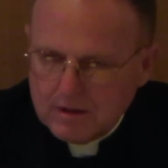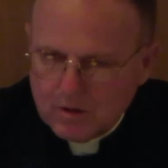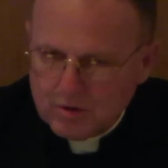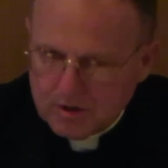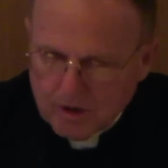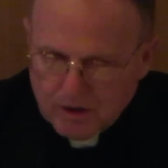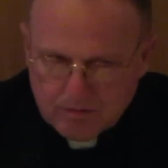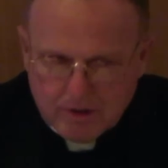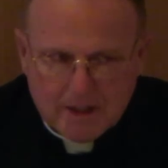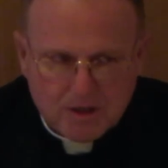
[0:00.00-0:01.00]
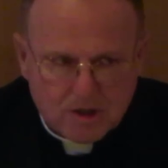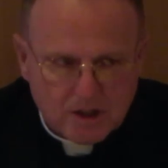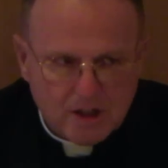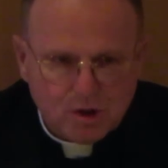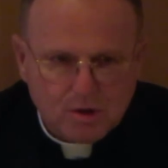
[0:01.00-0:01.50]
Those are the three
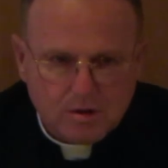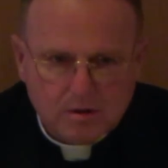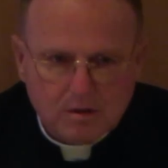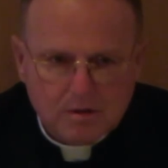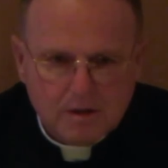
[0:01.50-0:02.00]
essential